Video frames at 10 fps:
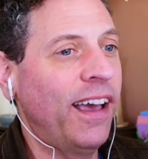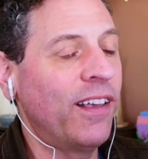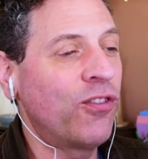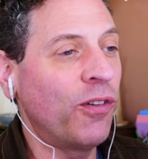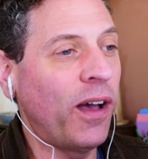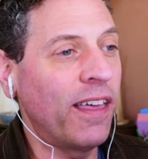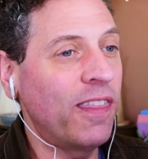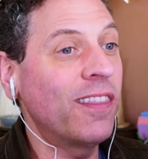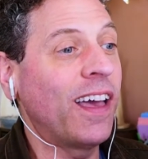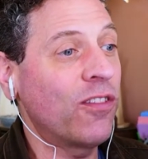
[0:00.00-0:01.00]
And so I
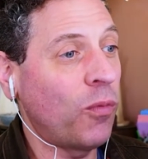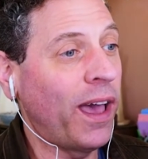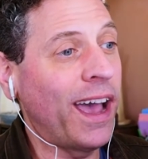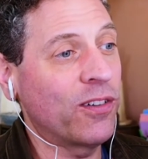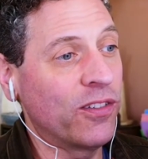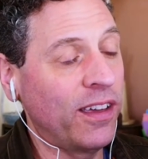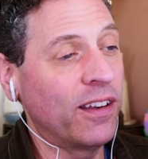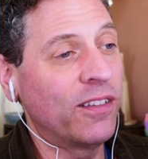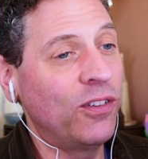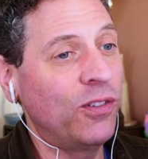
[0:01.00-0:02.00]
think that's why actors get
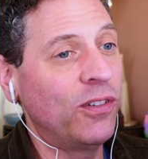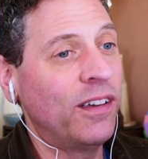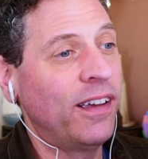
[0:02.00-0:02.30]
into